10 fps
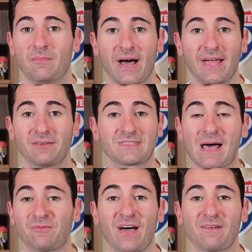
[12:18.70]
My
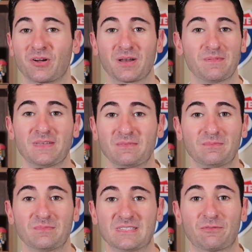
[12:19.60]
top 5 are gonna
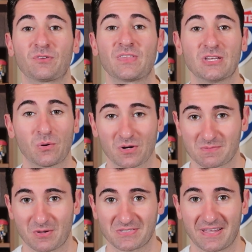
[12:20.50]
be different than
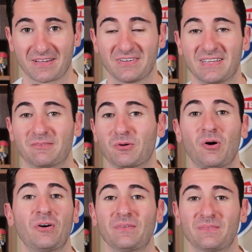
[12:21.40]
yours, most likely. We're
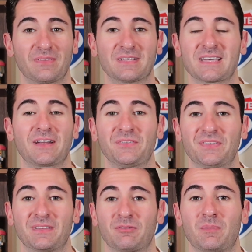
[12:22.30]
all entitled
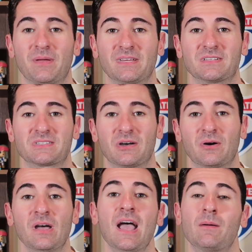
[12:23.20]
to different opinions,
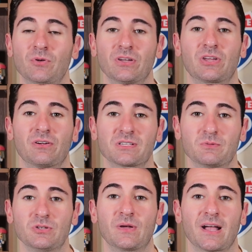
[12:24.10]
so I'm really curious
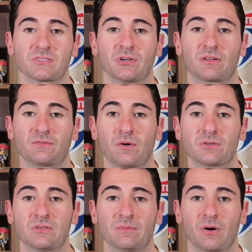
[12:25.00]
what you guys are looking
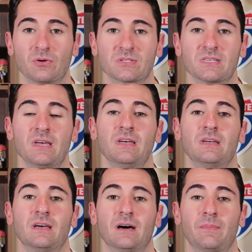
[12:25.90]
forward to the most
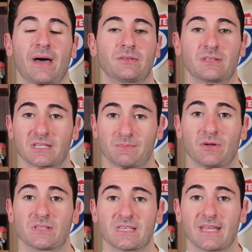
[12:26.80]
about
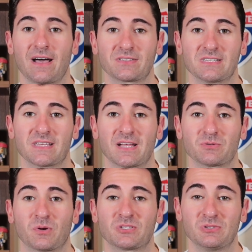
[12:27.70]
experiencing Galaxy's
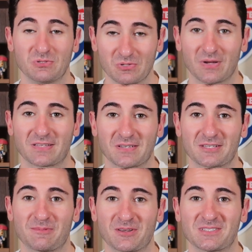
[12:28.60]
Edge once you do get to
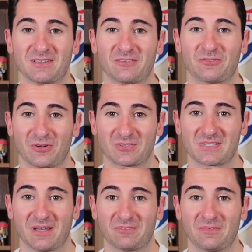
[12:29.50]
experience it for
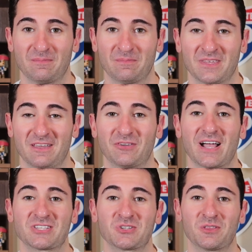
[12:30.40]
yourself. If you
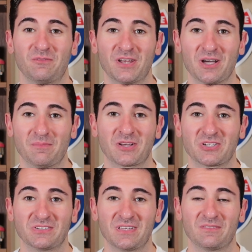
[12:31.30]
guys enjoyed the video, make
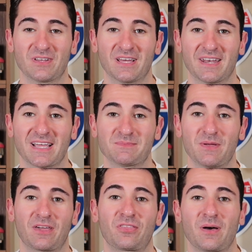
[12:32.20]
sure you leave it a nice
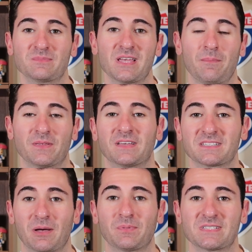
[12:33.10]
big thumbs up. It
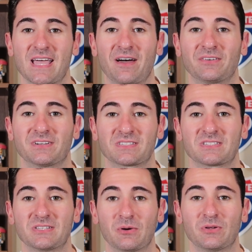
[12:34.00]
does help us out and lets
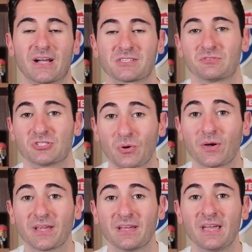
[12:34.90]
us know you guys are
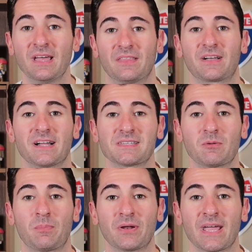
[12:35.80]
enjoying the
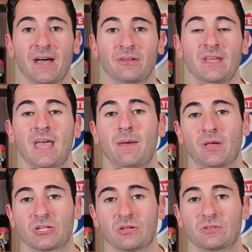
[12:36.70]
content we're putting out. And
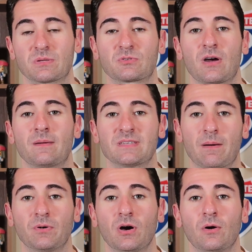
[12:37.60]
make sure you subscribe
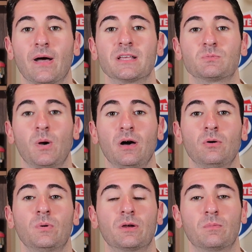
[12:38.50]
down below as
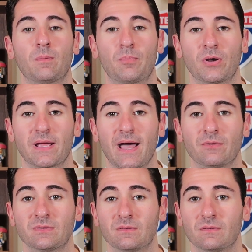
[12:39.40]
well. We are putting
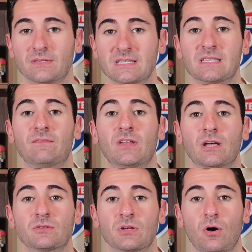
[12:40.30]
out Disney
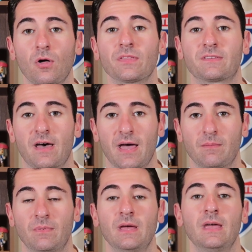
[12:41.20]
videos all the
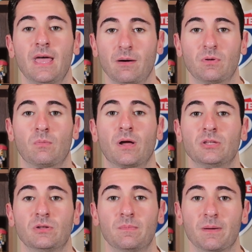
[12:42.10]
time, and we
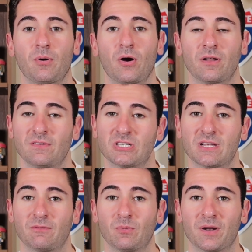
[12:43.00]
want you to be a part of each
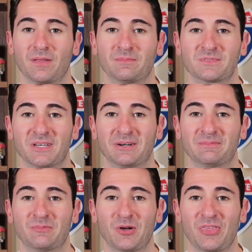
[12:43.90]
and every one of them.
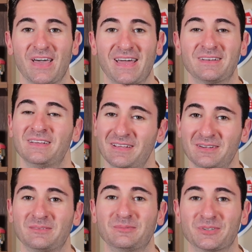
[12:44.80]
So with
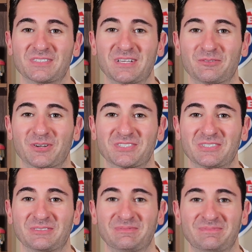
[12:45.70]
that, we'll see you real
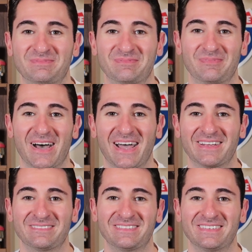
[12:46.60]
soon.
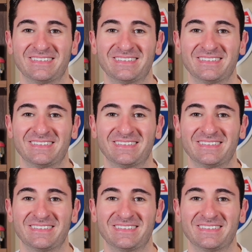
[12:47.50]
Bye.